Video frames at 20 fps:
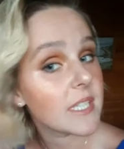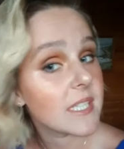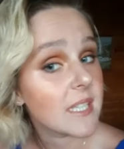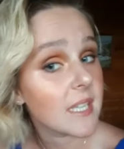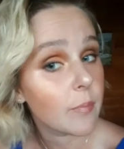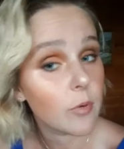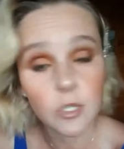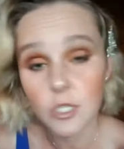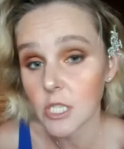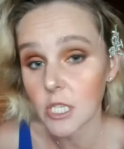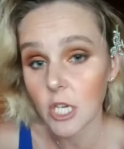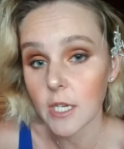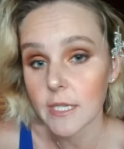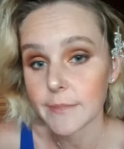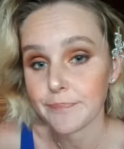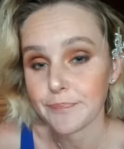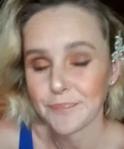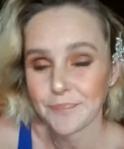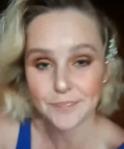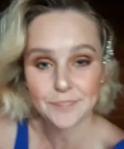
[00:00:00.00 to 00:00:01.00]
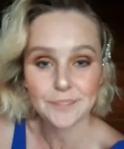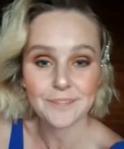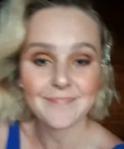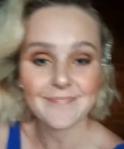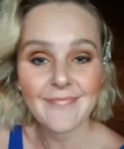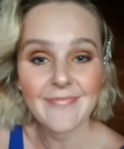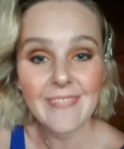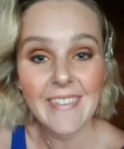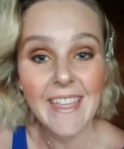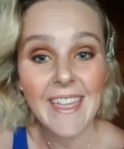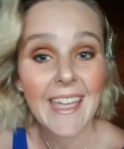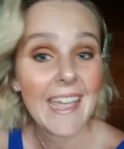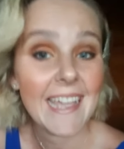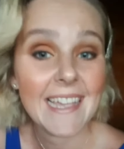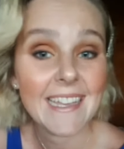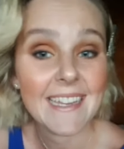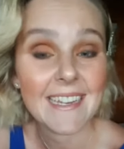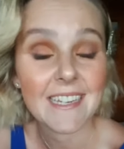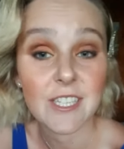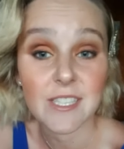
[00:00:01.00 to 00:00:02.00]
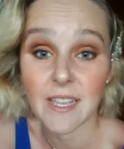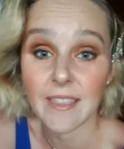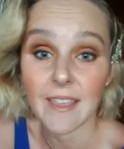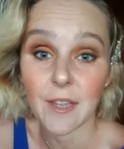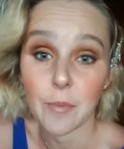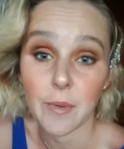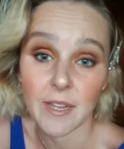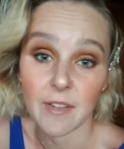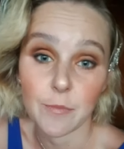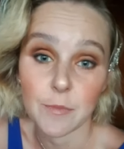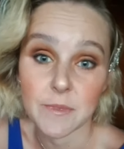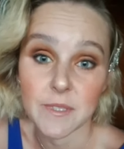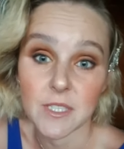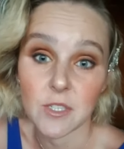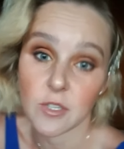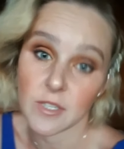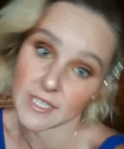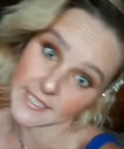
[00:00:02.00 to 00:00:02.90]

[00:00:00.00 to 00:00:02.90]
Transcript: rustic bronze look. And because I think when I filmed it with the